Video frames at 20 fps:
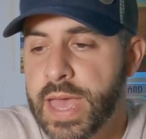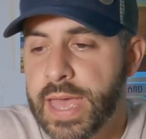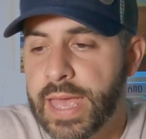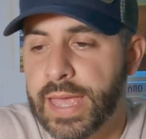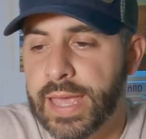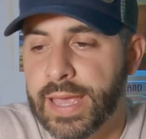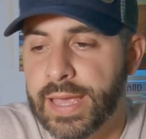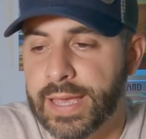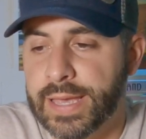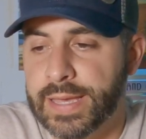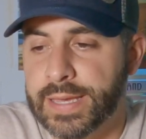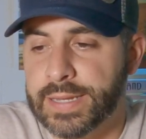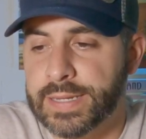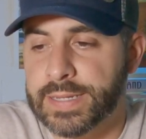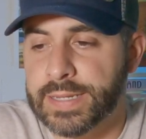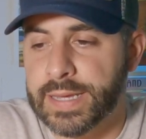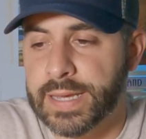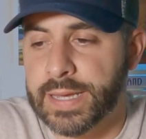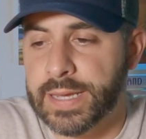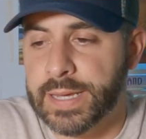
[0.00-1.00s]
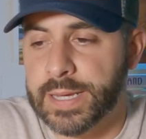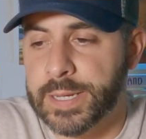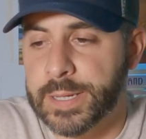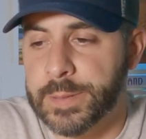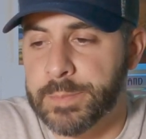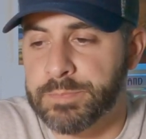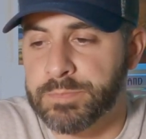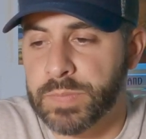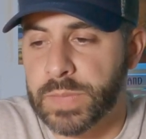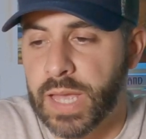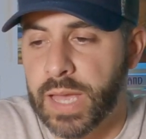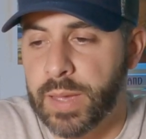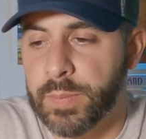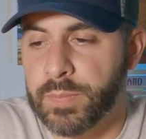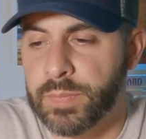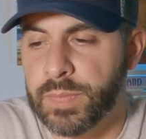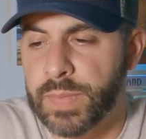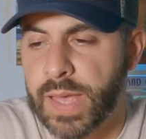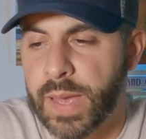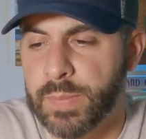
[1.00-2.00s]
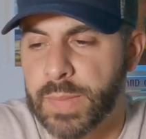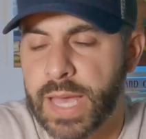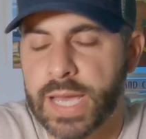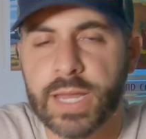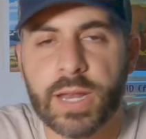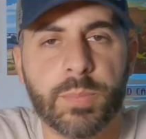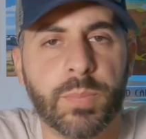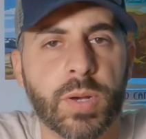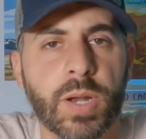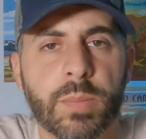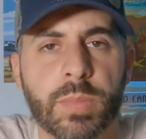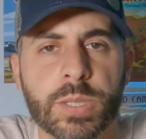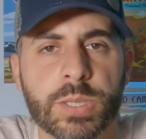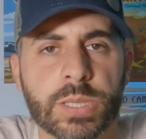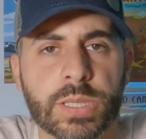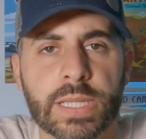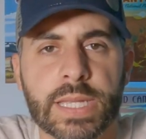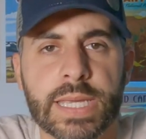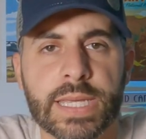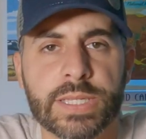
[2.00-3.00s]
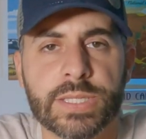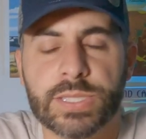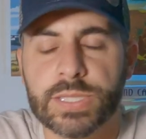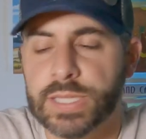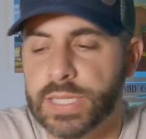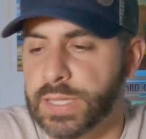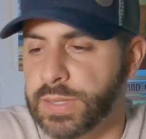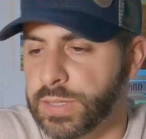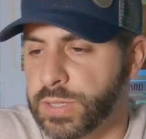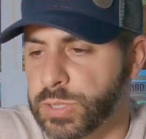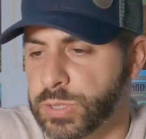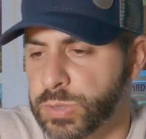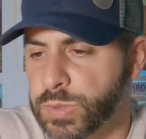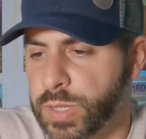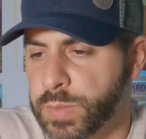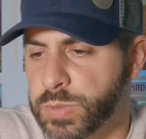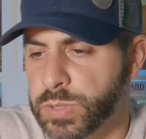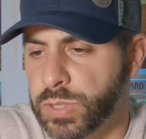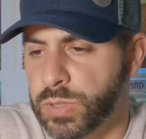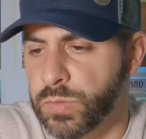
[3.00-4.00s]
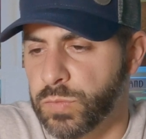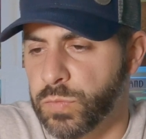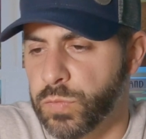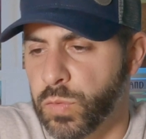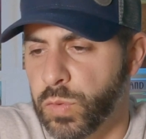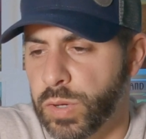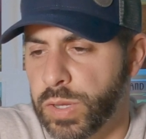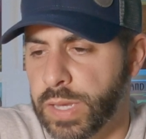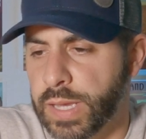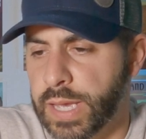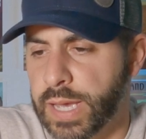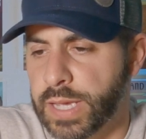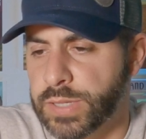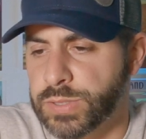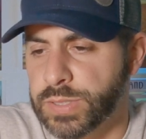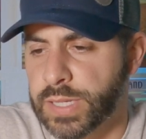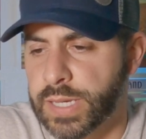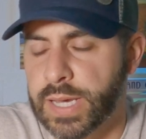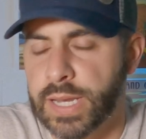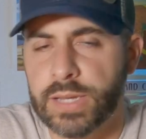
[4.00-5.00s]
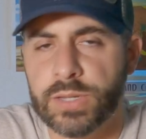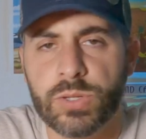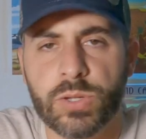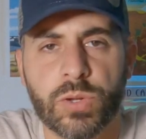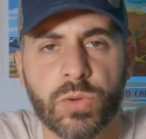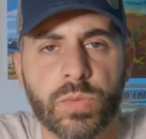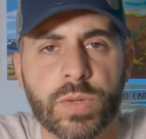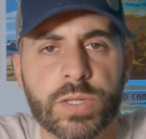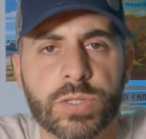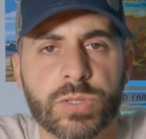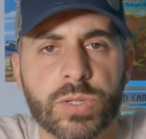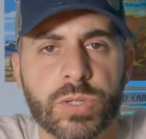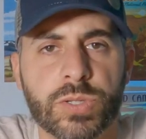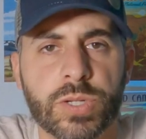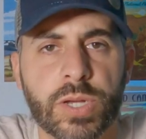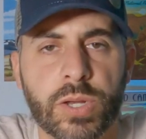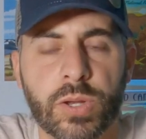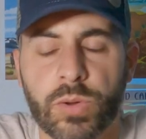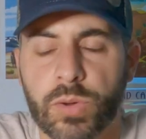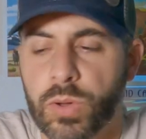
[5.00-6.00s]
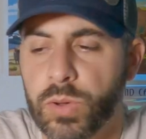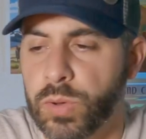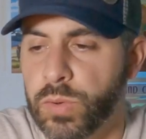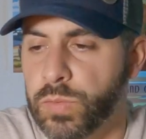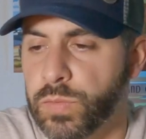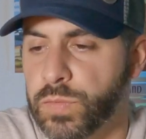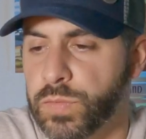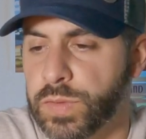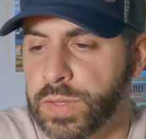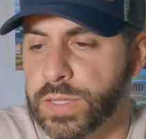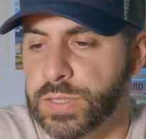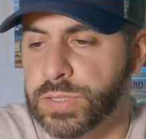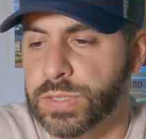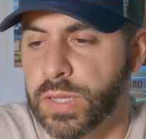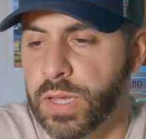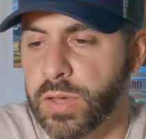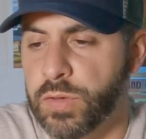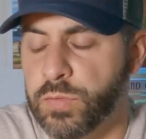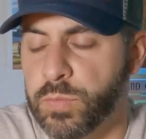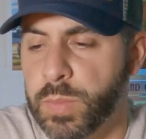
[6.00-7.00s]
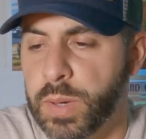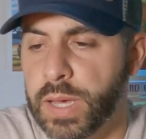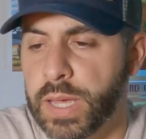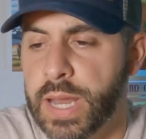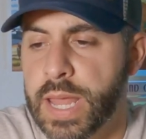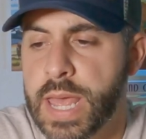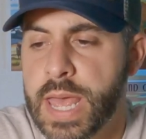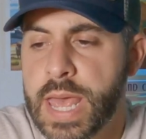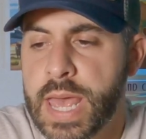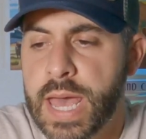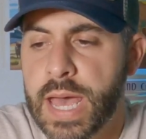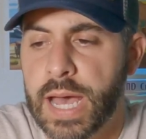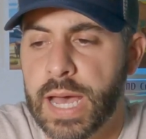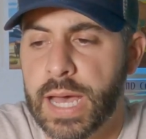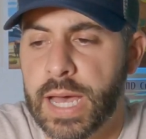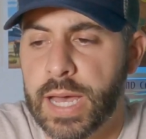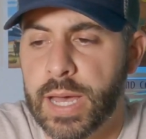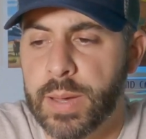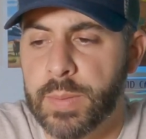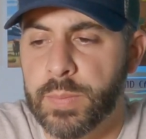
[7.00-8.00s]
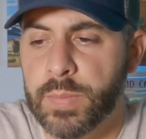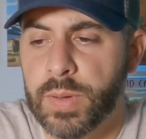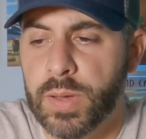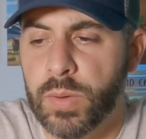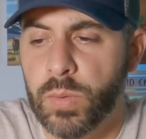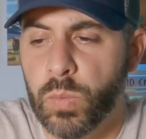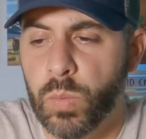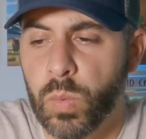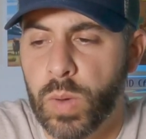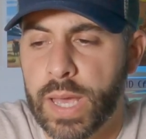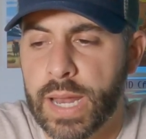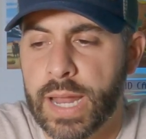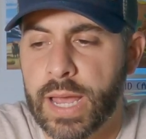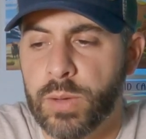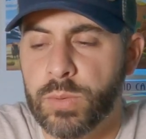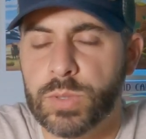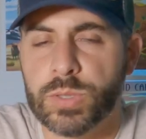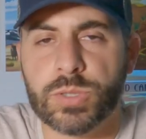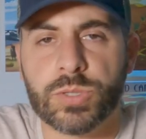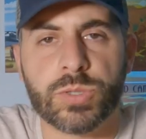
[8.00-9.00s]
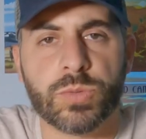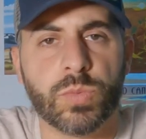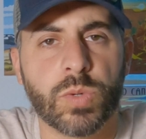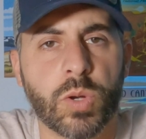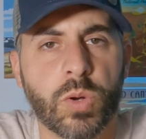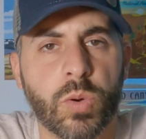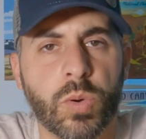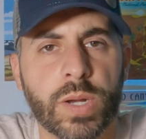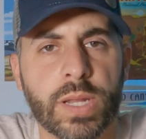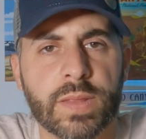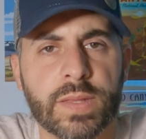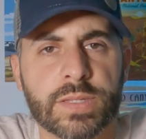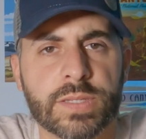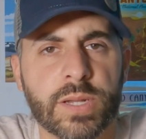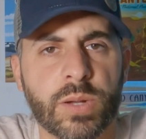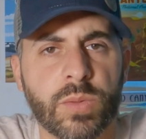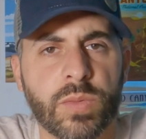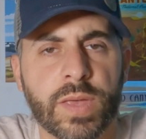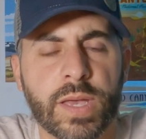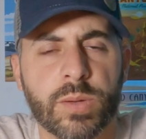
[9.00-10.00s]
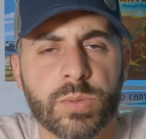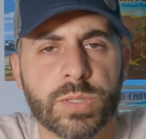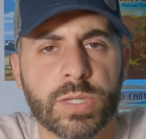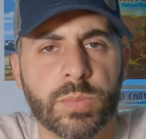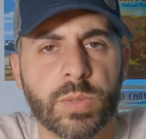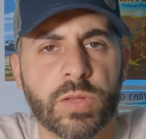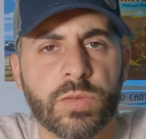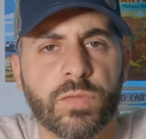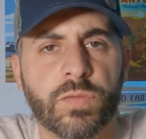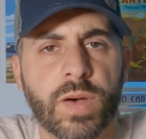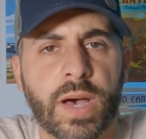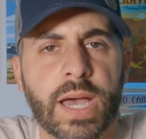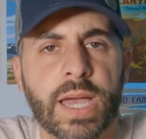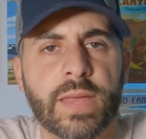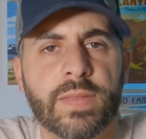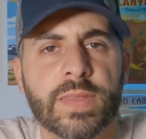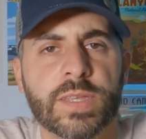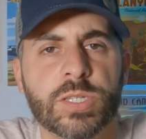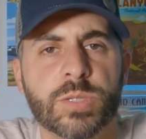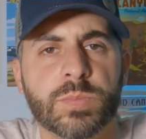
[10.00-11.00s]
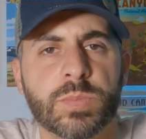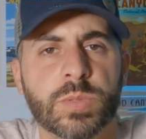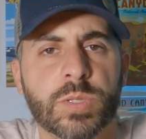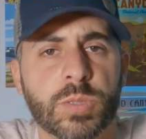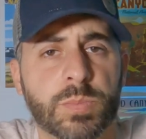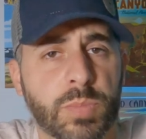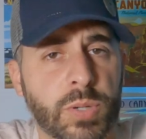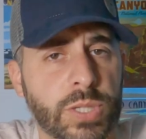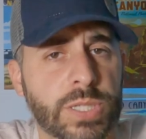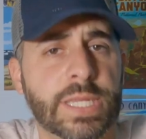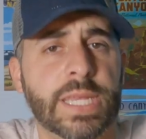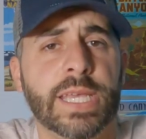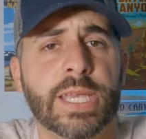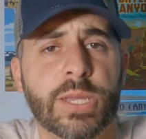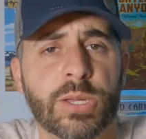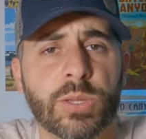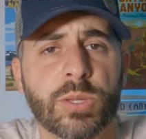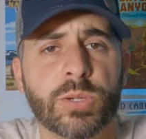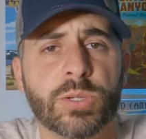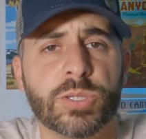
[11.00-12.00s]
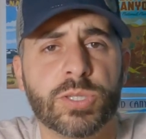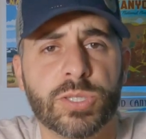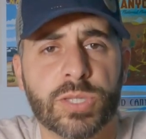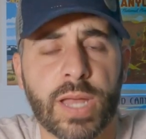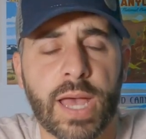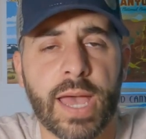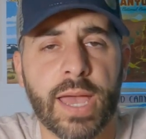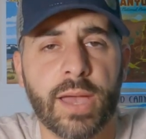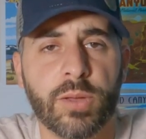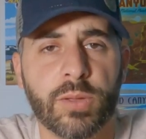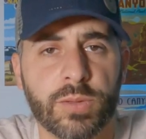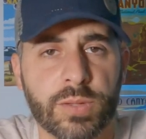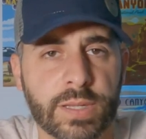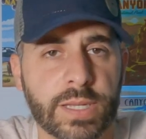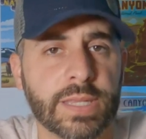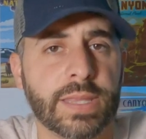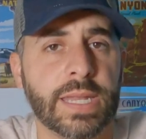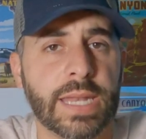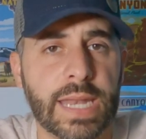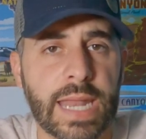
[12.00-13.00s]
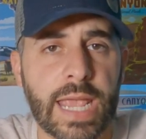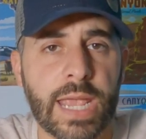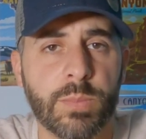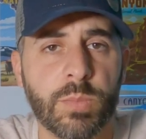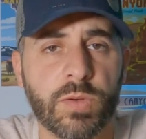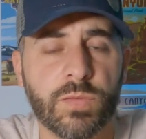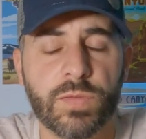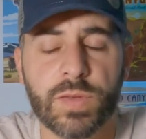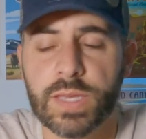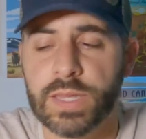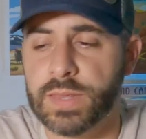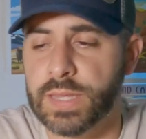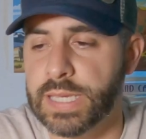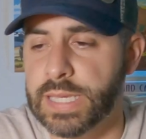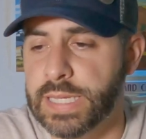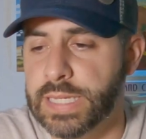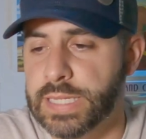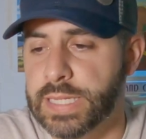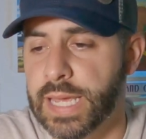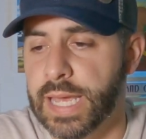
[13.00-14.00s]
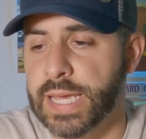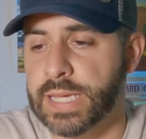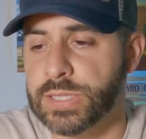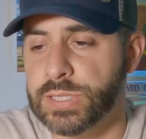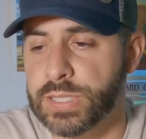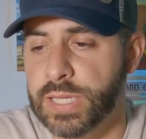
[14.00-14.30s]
And I'm not going to put a bunch of links in the description for you guys. You can kind of do your research on your own for this stuff, but when I was recording this, I don't think I was able to find this particular style or like the name of it, the Etex